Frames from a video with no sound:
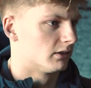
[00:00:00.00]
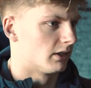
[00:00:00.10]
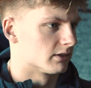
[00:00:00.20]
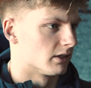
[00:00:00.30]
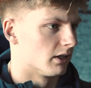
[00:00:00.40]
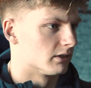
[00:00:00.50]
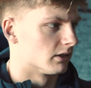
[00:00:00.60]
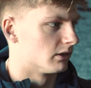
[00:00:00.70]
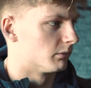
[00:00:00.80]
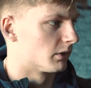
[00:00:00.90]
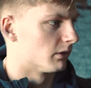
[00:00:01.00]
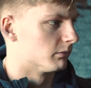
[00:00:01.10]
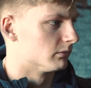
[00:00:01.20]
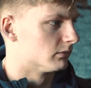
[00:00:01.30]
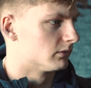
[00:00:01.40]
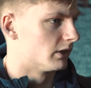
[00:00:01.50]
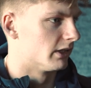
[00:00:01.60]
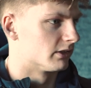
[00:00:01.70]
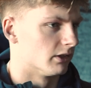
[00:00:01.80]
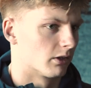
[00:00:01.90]
that's the nice thing. You become
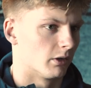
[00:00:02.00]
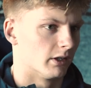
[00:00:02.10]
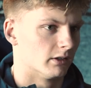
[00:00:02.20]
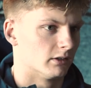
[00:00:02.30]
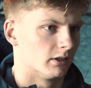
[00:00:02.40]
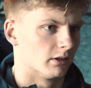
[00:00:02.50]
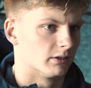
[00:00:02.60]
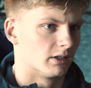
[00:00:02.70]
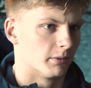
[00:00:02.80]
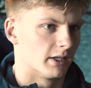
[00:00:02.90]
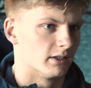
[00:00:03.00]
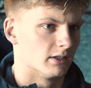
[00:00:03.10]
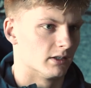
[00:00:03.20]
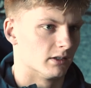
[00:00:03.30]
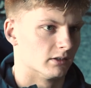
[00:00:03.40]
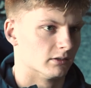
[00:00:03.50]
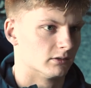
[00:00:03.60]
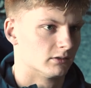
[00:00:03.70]
initially quite intimidated and